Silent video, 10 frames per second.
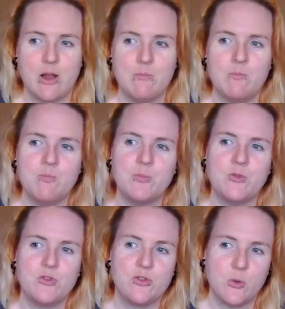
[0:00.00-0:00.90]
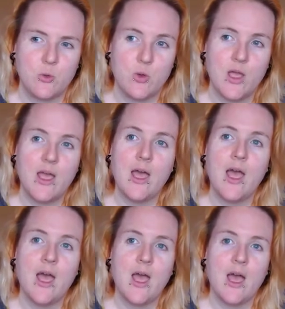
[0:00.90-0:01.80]
So
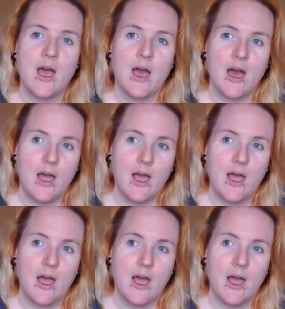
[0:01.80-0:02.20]
I